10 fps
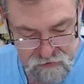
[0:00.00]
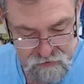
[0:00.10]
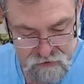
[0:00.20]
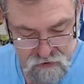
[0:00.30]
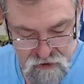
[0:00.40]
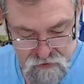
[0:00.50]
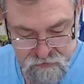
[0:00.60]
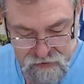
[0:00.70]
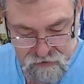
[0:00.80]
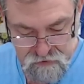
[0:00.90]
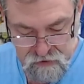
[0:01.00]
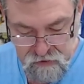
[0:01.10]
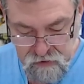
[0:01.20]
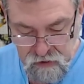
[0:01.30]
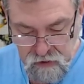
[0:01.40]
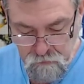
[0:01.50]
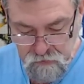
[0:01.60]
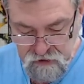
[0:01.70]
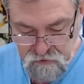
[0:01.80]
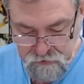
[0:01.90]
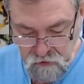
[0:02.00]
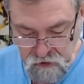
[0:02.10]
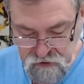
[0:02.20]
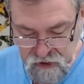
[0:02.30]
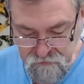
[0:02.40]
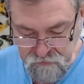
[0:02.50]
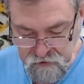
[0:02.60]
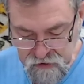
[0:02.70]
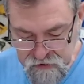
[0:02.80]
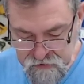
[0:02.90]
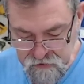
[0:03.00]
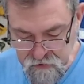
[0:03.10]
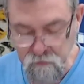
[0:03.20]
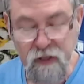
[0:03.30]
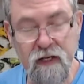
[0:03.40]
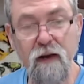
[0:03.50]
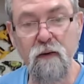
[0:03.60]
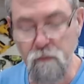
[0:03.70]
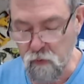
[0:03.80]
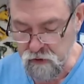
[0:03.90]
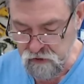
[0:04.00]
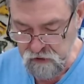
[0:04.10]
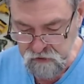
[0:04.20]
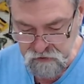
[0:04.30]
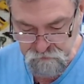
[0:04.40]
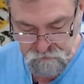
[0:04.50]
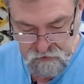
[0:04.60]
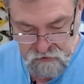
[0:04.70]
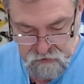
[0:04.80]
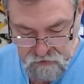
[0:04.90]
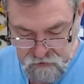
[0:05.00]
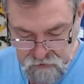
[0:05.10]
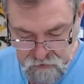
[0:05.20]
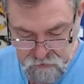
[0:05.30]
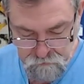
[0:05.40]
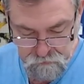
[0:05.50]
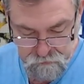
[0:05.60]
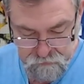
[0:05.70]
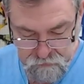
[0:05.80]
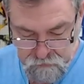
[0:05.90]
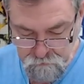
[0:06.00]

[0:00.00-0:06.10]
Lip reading: Jim McAllister, appears to be a lot safer and easier than my current push sticks. Down